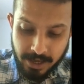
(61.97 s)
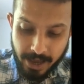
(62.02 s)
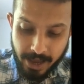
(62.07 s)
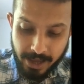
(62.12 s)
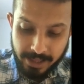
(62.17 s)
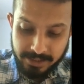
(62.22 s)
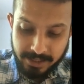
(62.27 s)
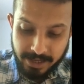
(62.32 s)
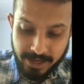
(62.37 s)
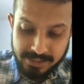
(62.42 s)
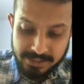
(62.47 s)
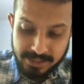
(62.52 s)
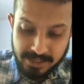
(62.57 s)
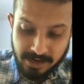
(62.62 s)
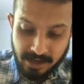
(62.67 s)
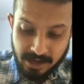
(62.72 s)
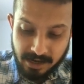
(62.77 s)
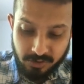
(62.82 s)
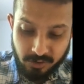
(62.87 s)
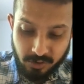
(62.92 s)
and the
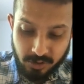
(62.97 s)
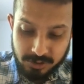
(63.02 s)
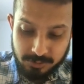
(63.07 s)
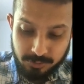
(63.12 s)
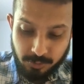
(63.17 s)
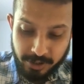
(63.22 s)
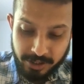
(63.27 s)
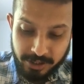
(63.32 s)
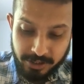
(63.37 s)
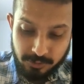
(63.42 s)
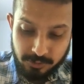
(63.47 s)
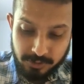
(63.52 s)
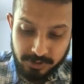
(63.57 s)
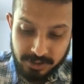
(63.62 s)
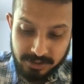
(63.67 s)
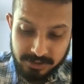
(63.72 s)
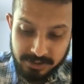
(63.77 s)
SNR corresponding to the